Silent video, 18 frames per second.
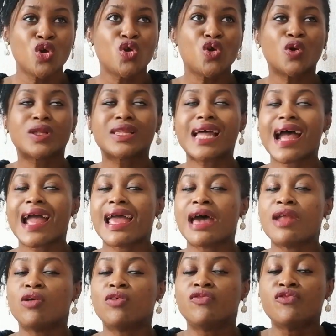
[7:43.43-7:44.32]
You're
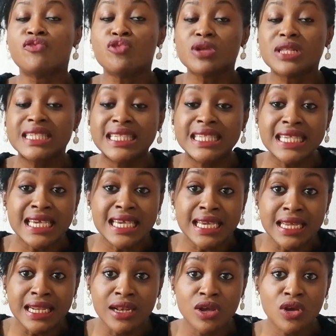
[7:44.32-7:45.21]
tired of
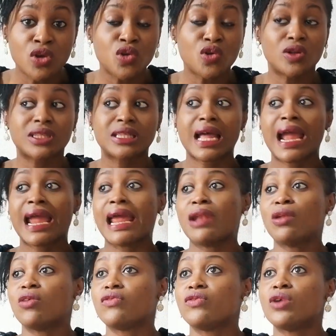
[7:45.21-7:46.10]
routine. You're
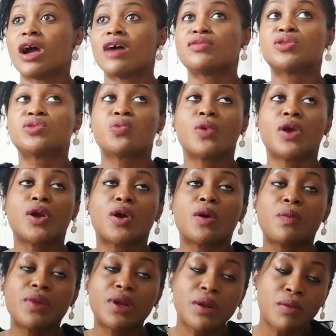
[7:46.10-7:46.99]
tired of you have to wake
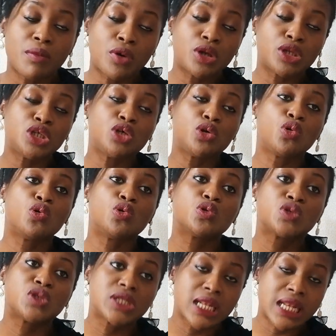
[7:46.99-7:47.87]
up in the morning, go
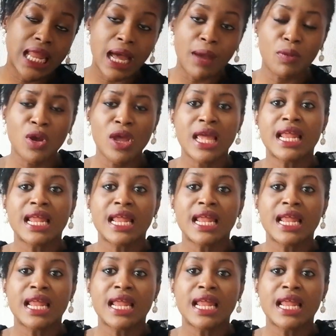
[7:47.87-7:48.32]
to the lab.